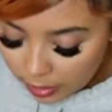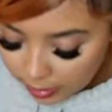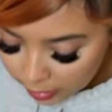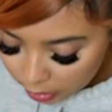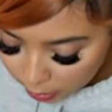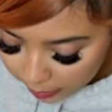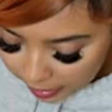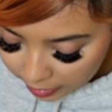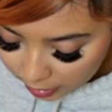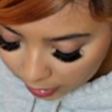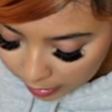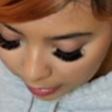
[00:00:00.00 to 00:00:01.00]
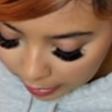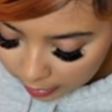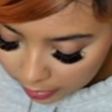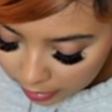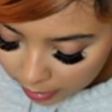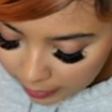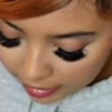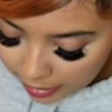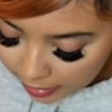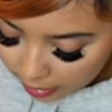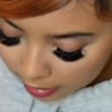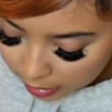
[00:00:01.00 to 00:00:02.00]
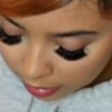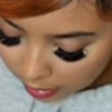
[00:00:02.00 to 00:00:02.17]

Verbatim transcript: this little piece on there. Let me take the,